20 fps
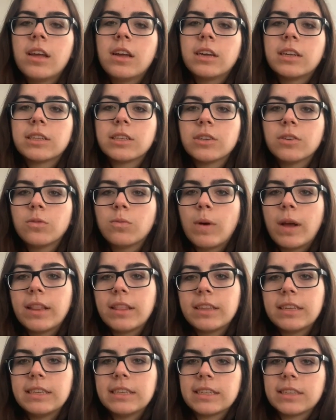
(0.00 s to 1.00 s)
So when
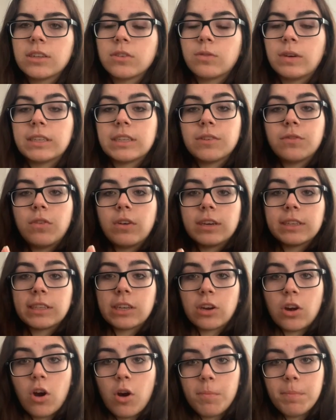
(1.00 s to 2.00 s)
these reservoirs
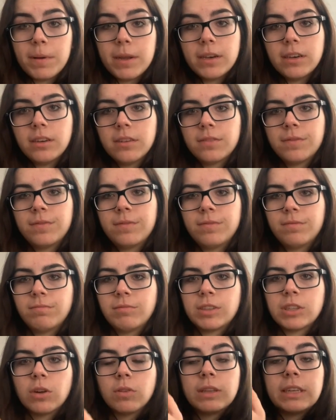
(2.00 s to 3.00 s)
are opened,
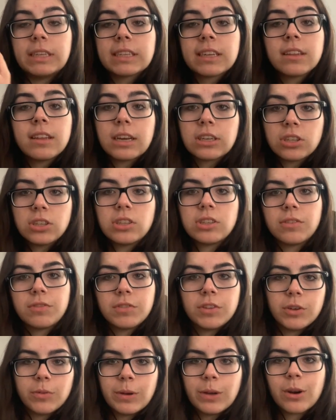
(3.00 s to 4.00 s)
so these collections of
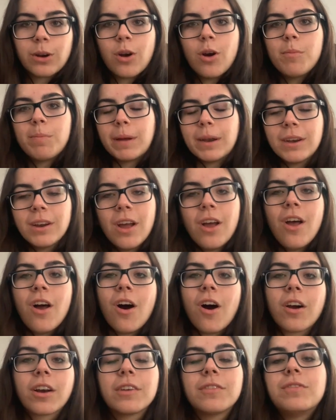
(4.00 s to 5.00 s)
fluid are opened,
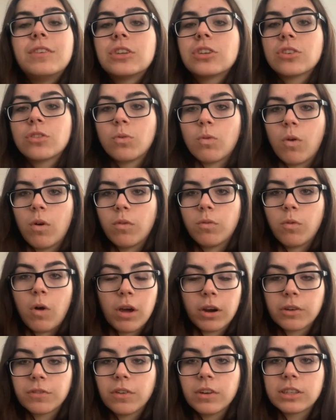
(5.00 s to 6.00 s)
artificial
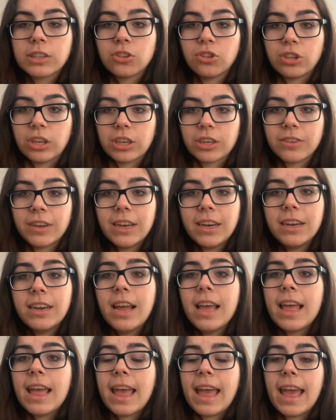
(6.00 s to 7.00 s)
waterfalls are generated,
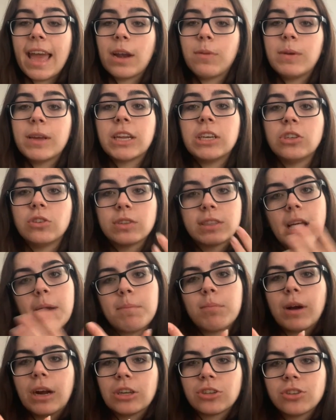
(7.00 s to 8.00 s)
and we can use
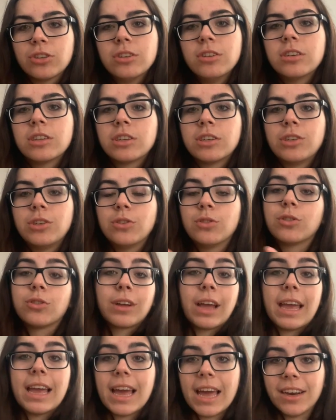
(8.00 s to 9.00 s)
that pressure to
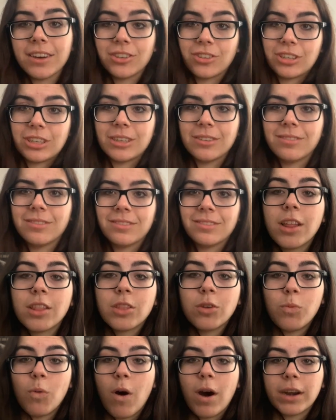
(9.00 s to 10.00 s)
create energy.
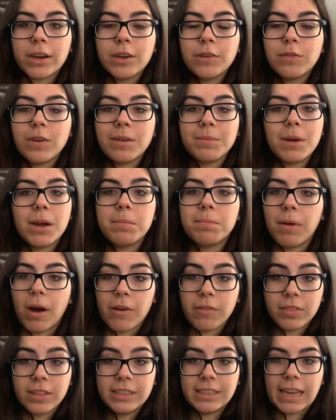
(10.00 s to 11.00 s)
The water from
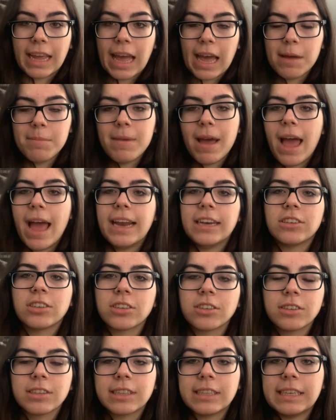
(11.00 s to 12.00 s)
above the dam
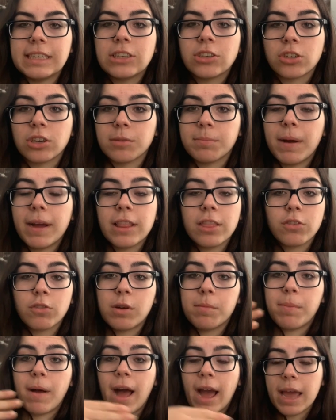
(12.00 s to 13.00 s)
enters the turbine
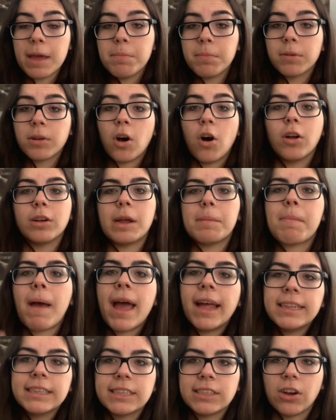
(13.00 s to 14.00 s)
through a pipe called a
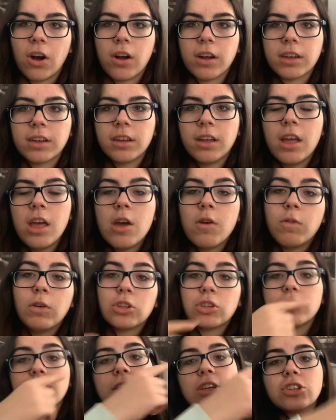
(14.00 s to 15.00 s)
penstock,
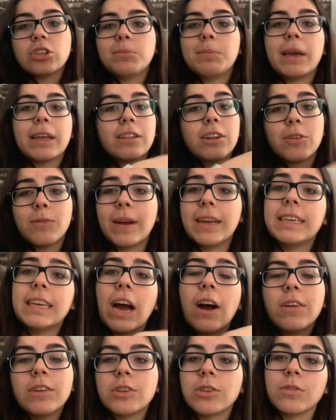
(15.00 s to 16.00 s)
which eventually make their way
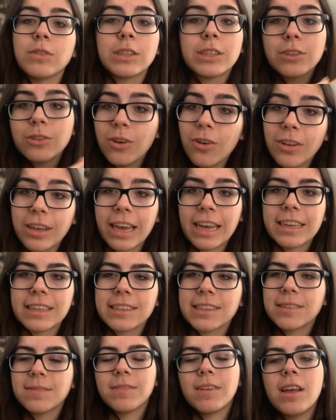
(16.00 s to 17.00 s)
down to a scroll
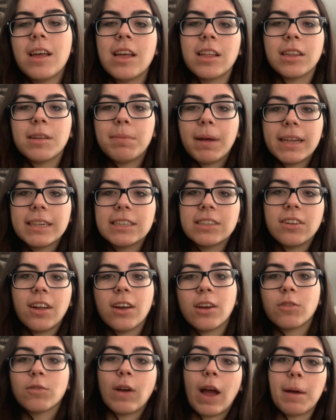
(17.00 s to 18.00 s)
case. The
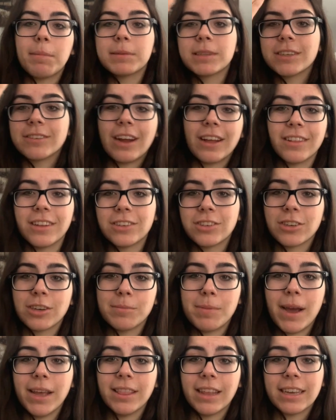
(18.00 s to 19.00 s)
penstock wraps around the
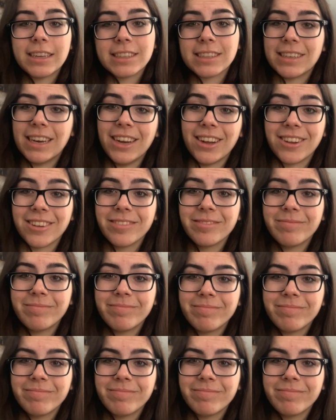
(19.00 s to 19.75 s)
turbine like a snail.